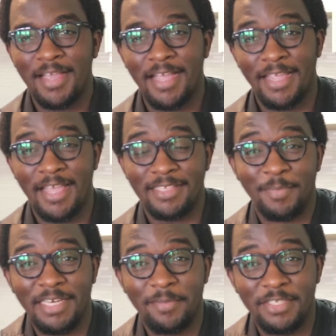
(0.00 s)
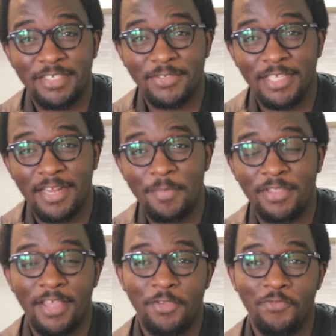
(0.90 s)
Hi guys, my name is Sheon Salami.
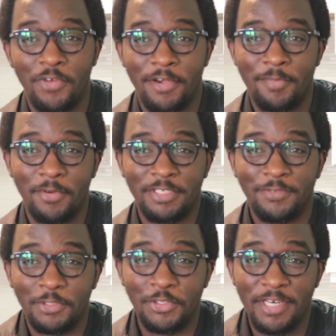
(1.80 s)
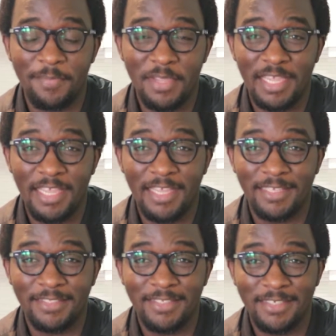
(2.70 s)
Thank you very much for joining me
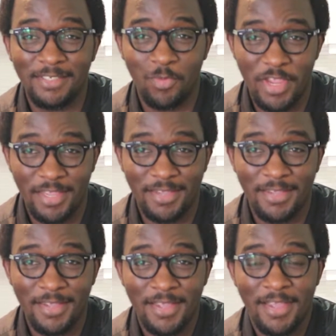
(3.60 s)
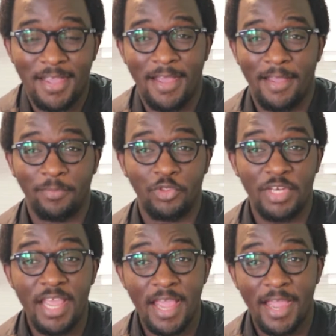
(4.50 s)
again this week.
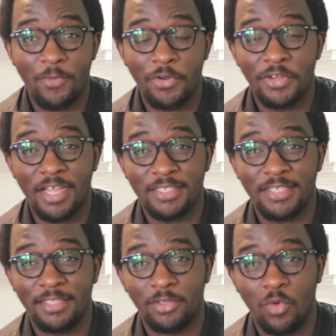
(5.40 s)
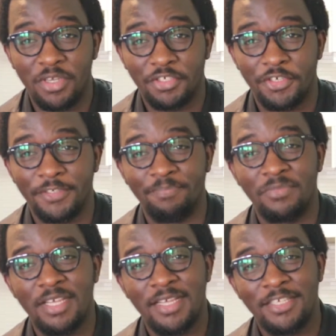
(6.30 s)
Today I want to answer the question,
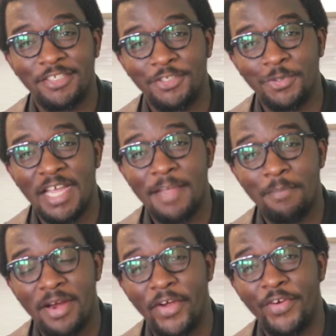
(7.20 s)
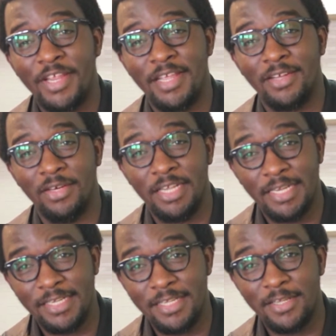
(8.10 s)
should I marry a
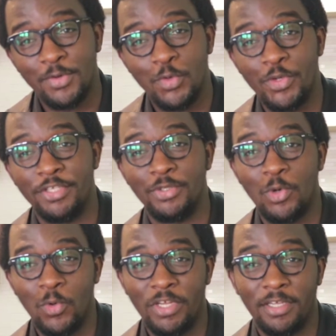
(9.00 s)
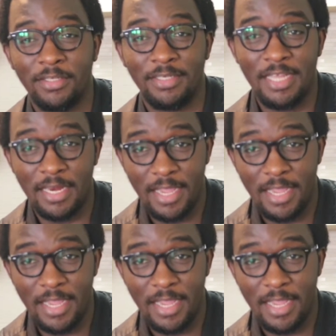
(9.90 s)
lady who is older than